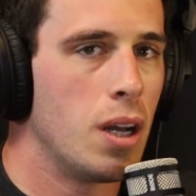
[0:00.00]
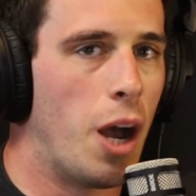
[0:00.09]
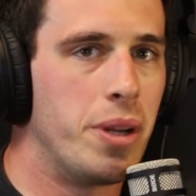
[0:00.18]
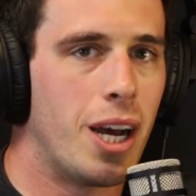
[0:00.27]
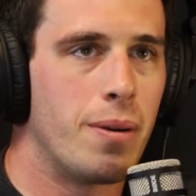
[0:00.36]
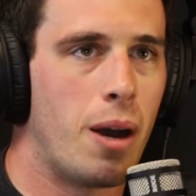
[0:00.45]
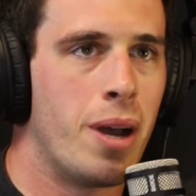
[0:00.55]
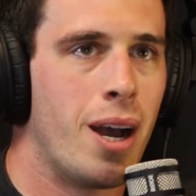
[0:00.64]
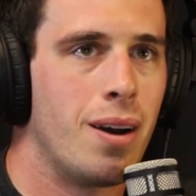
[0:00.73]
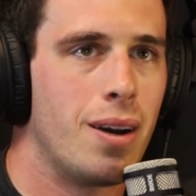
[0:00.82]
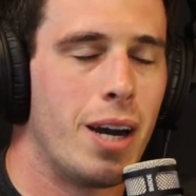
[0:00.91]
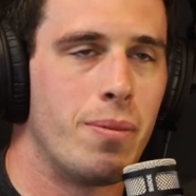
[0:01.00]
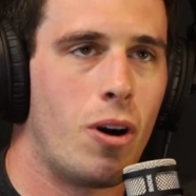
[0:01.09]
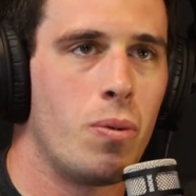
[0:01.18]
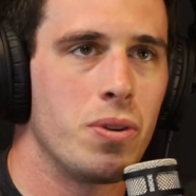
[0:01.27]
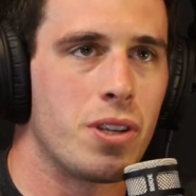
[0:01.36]
I mean, I'm
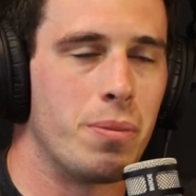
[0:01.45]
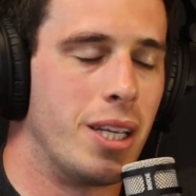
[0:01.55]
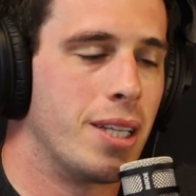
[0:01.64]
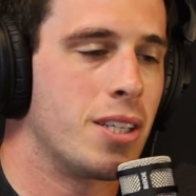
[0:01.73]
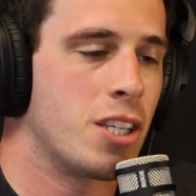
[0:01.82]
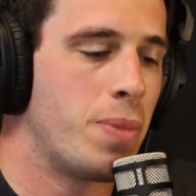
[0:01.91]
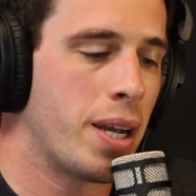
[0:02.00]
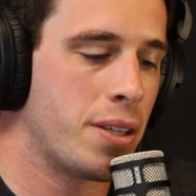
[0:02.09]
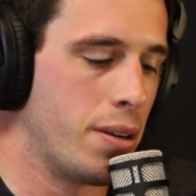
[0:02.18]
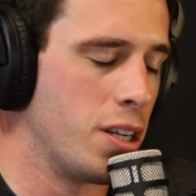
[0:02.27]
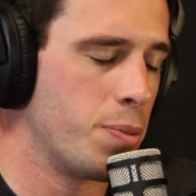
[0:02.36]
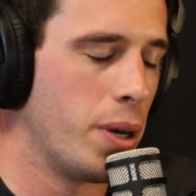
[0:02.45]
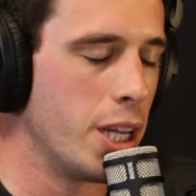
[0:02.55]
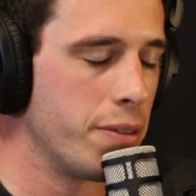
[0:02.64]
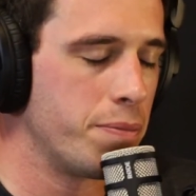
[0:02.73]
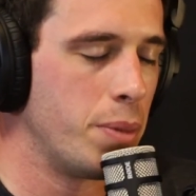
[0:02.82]
almost. I mean, it's a spec series by
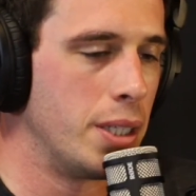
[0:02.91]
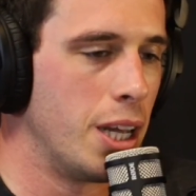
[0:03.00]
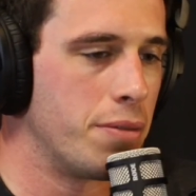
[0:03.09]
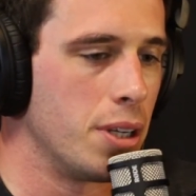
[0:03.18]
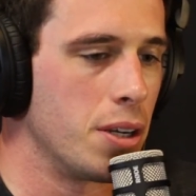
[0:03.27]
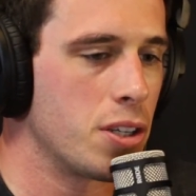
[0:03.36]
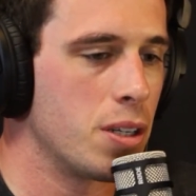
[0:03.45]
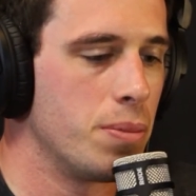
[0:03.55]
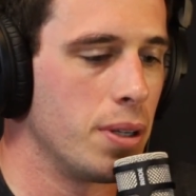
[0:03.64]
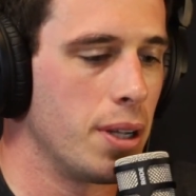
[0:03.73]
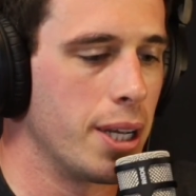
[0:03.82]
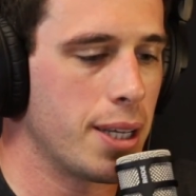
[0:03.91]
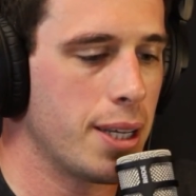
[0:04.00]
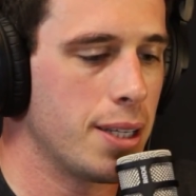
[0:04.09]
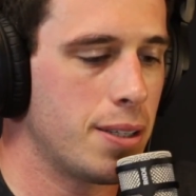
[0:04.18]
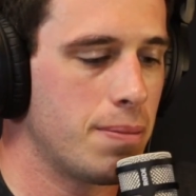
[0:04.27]
definition, but like
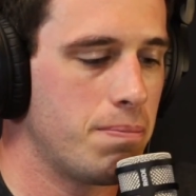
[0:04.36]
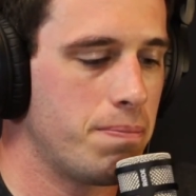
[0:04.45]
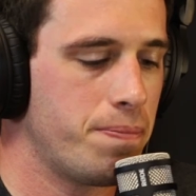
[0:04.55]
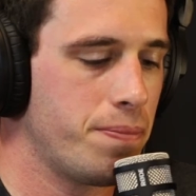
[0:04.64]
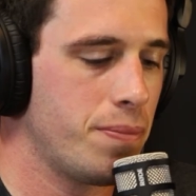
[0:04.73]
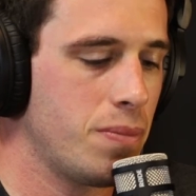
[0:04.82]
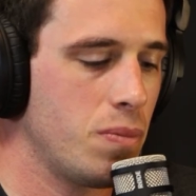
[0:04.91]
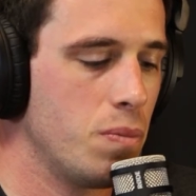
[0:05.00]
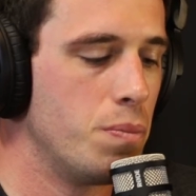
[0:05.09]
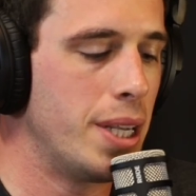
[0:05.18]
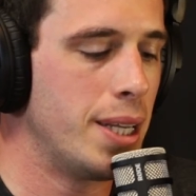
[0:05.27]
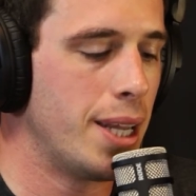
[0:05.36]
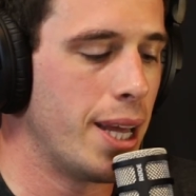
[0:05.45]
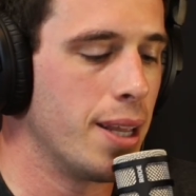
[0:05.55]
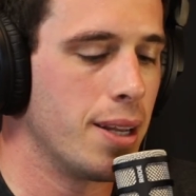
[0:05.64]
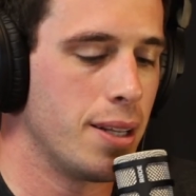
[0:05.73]
it's being
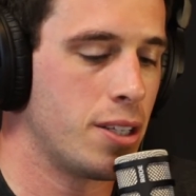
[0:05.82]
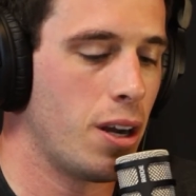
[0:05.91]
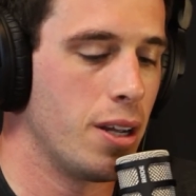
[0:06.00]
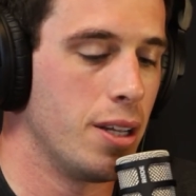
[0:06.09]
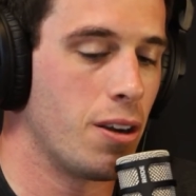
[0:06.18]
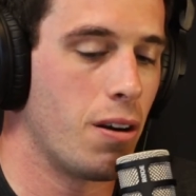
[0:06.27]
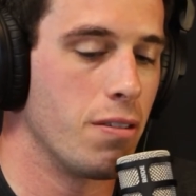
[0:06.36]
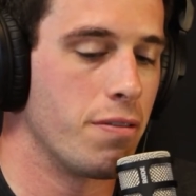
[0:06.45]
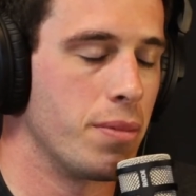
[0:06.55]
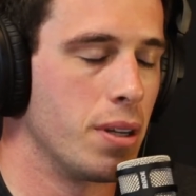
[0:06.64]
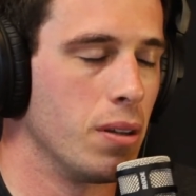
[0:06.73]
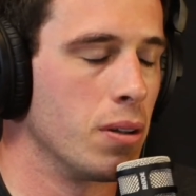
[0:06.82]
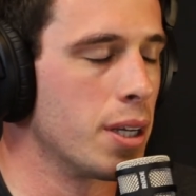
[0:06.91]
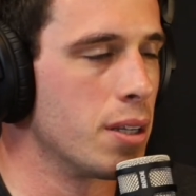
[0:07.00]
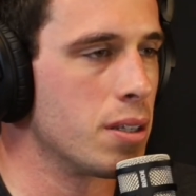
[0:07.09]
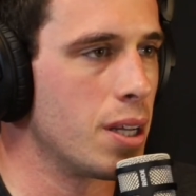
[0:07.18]
in it. It's hard for me to
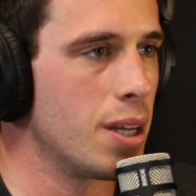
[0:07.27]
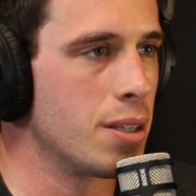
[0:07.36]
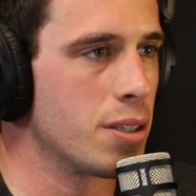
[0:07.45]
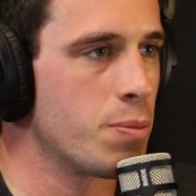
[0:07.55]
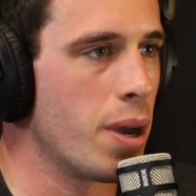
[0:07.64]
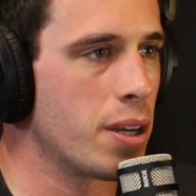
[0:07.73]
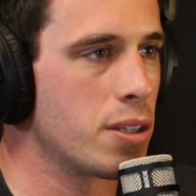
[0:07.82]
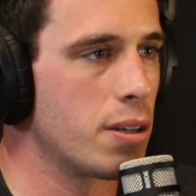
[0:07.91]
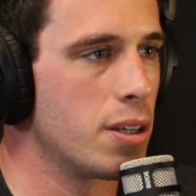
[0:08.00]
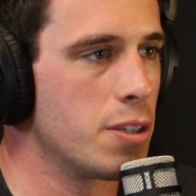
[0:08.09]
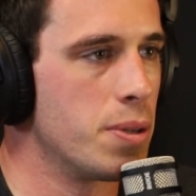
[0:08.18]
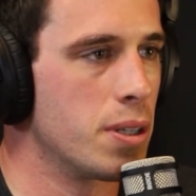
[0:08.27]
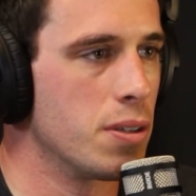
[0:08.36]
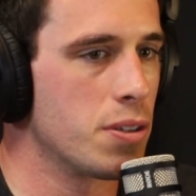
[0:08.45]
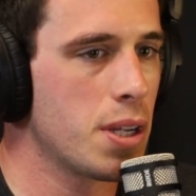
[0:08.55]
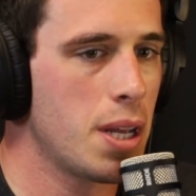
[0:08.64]
look at it as a spec series
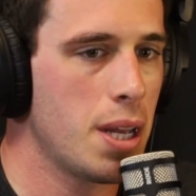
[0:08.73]
because